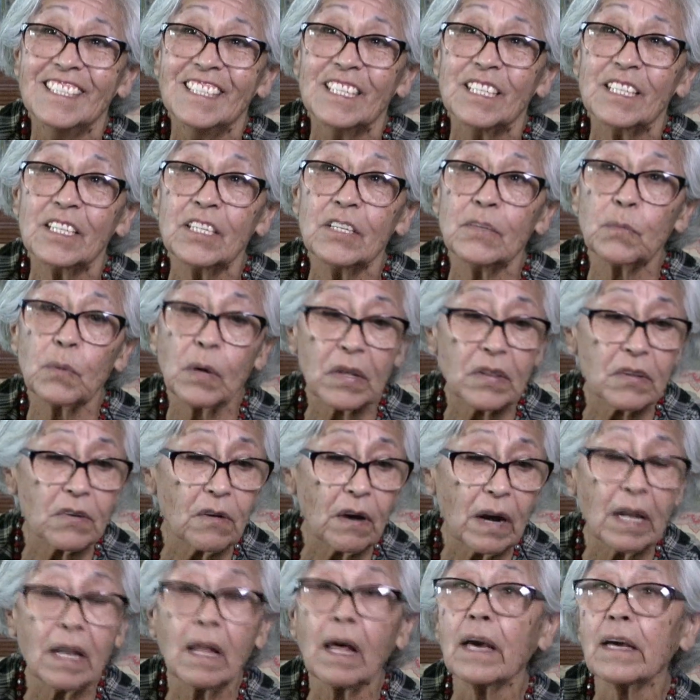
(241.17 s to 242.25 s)
Whether
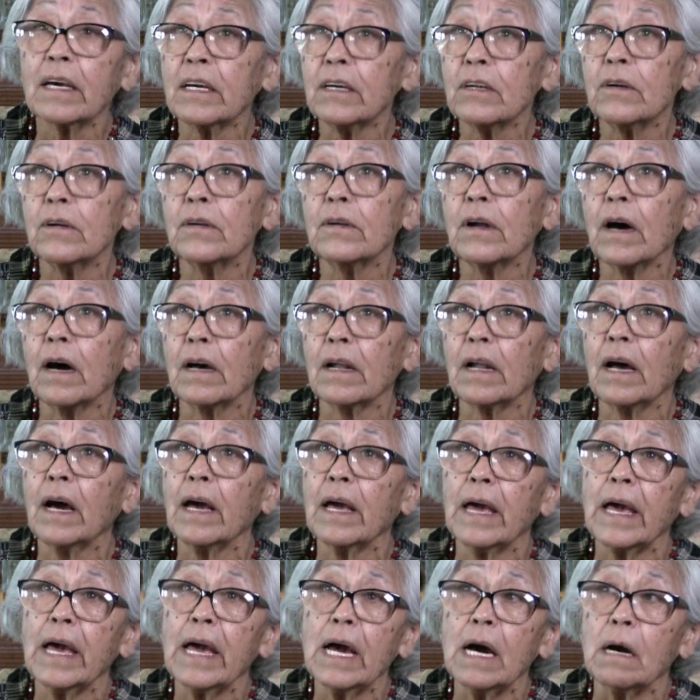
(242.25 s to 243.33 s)
I like it or not, I
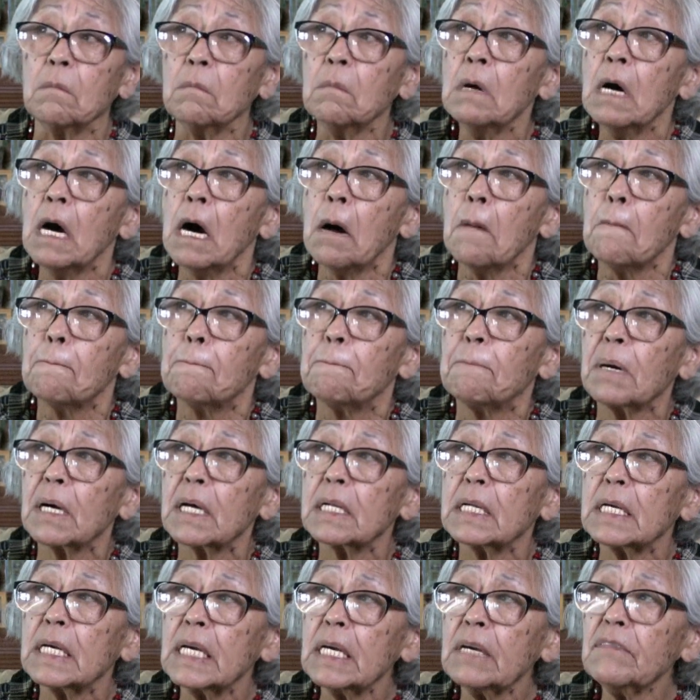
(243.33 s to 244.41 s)
am.
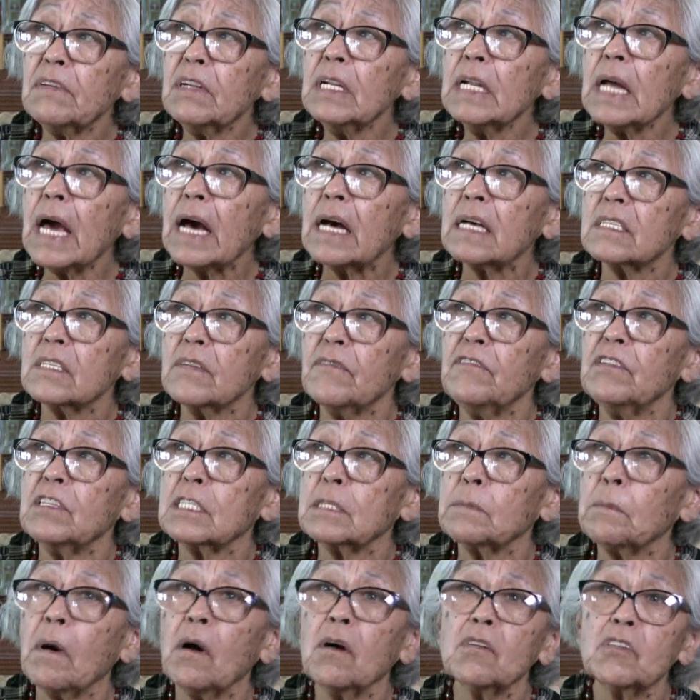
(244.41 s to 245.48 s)
But even as a
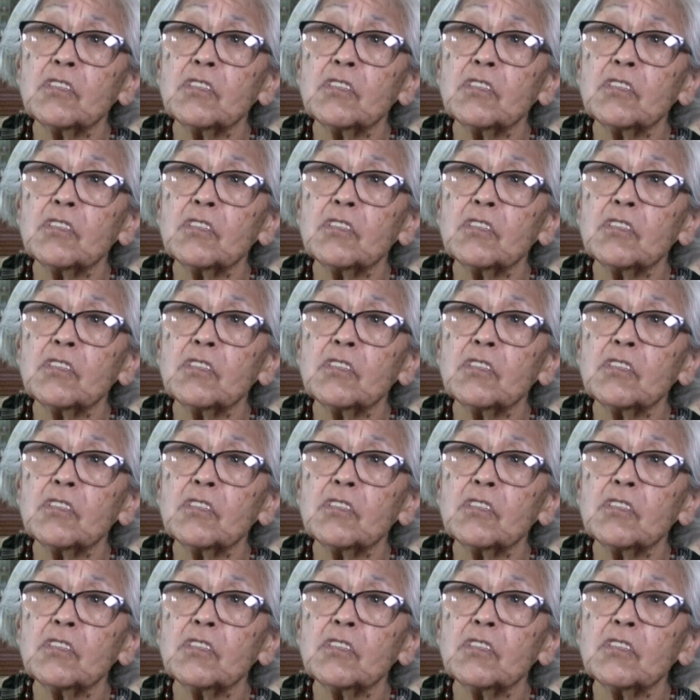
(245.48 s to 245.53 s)
small